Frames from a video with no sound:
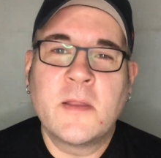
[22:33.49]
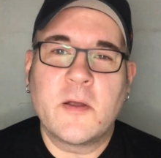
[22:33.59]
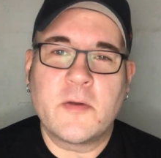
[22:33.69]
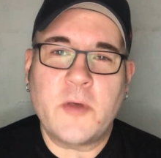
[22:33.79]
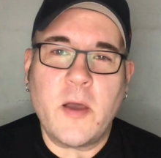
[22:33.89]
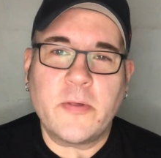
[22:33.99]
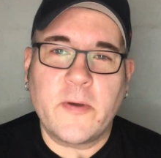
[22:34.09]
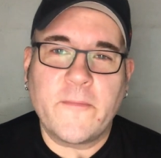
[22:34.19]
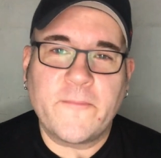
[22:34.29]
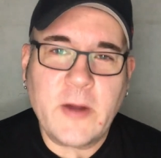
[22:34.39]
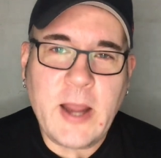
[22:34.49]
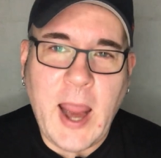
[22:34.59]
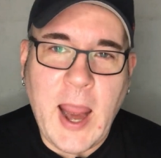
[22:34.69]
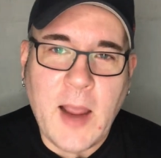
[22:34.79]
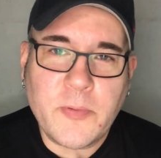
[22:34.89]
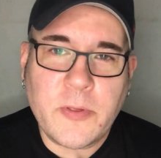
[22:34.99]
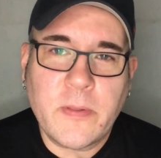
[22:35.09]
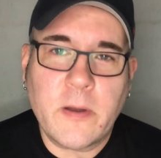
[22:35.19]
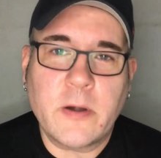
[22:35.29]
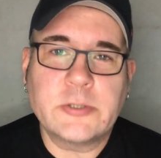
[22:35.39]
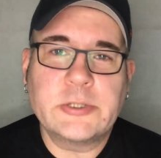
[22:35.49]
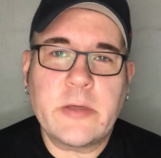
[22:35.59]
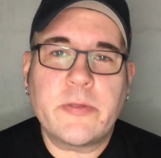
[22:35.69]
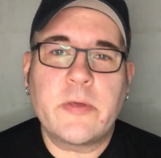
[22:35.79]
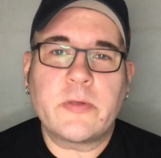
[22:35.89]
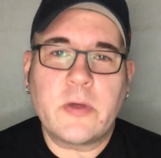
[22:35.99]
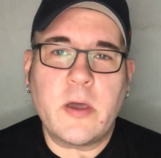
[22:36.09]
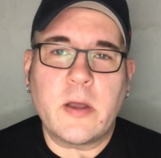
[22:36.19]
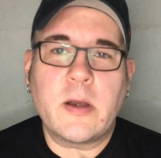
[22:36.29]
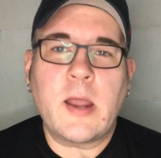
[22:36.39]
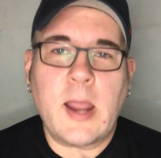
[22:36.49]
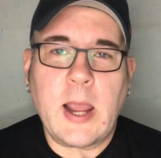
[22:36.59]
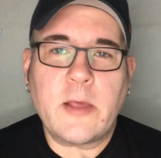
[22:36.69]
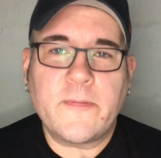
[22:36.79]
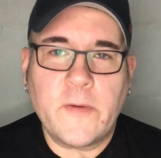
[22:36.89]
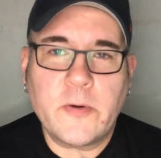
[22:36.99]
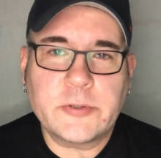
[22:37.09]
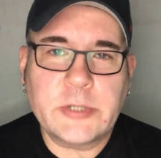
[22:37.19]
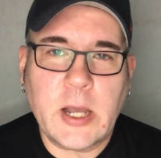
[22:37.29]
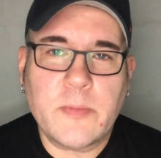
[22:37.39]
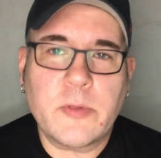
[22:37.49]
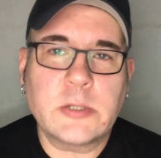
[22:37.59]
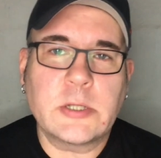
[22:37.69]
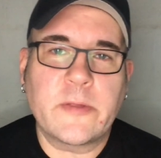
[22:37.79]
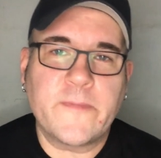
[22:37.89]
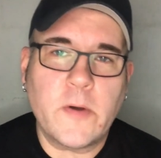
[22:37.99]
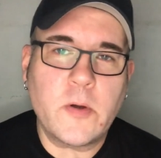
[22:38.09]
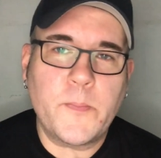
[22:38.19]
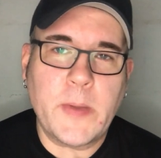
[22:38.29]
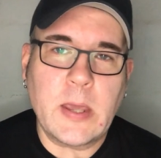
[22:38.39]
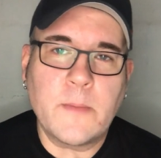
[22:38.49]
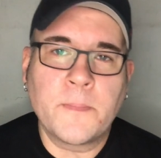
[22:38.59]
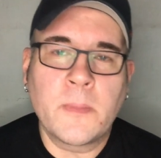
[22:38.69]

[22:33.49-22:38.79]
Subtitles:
There's also free apps that are just as good as Photoshop, such as Photopea,